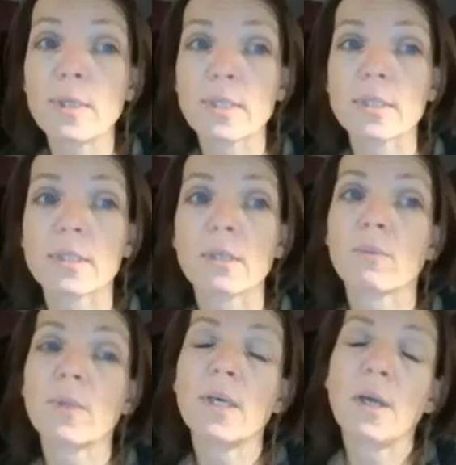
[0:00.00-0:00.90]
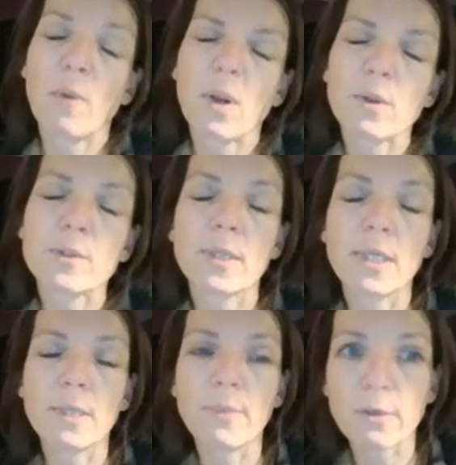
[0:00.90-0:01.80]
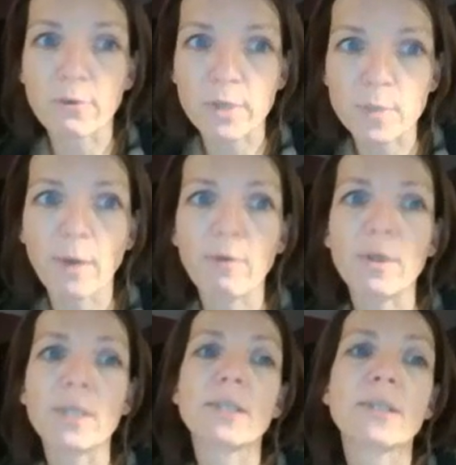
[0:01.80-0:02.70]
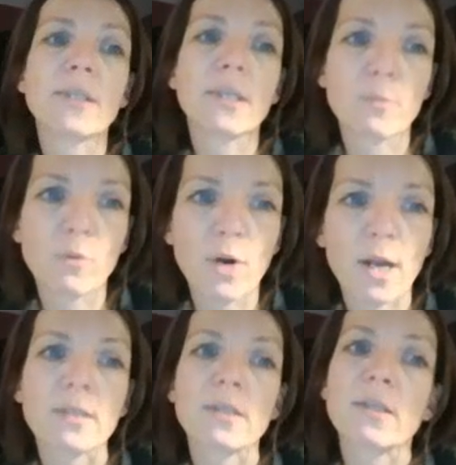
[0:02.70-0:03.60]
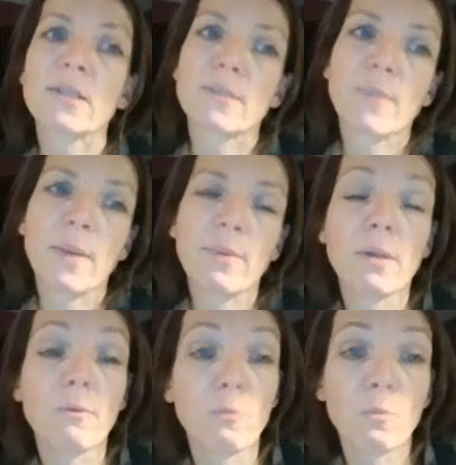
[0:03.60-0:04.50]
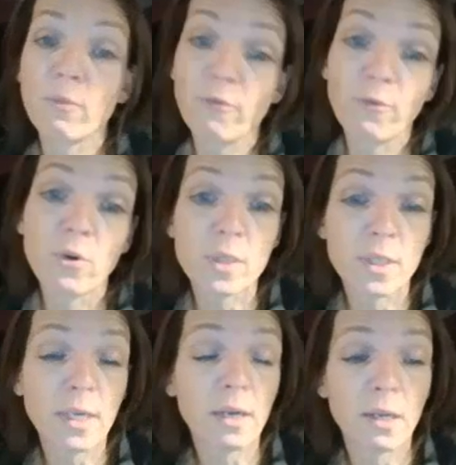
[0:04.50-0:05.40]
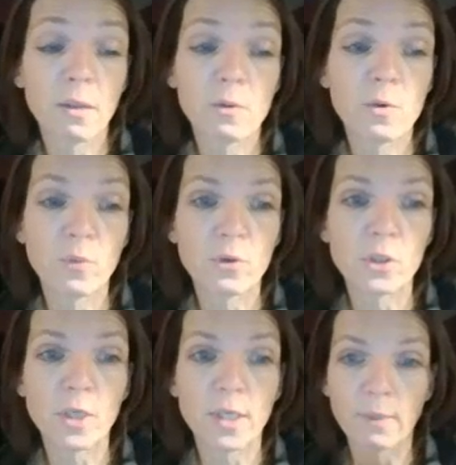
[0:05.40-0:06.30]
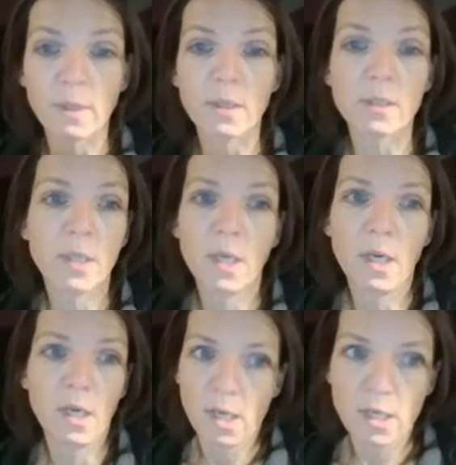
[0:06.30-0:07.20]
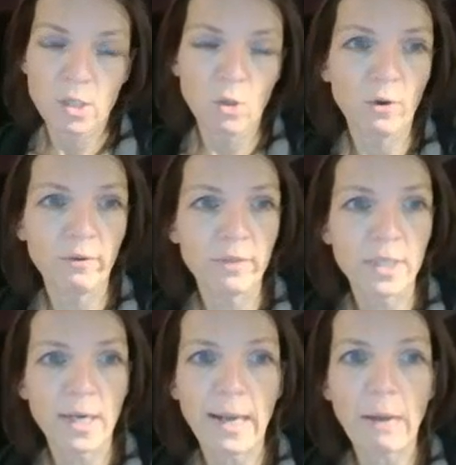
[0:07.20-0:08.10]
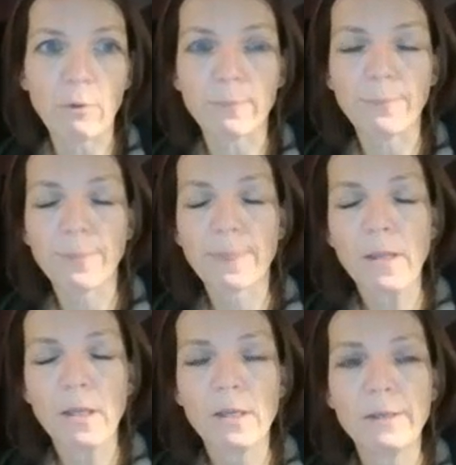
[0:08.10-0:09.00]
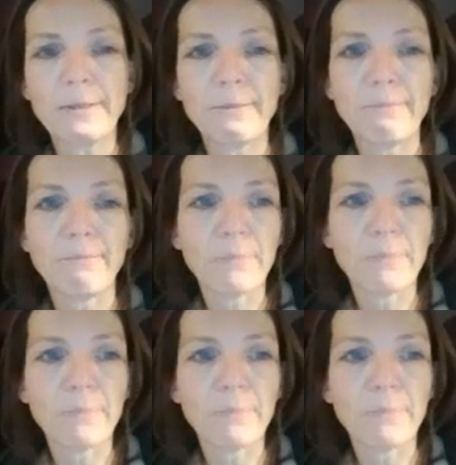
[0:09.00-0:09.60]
system. We also need a bit of experience and some practice, and maybe the first, second, and third project. I mean, this you learn within an hour, and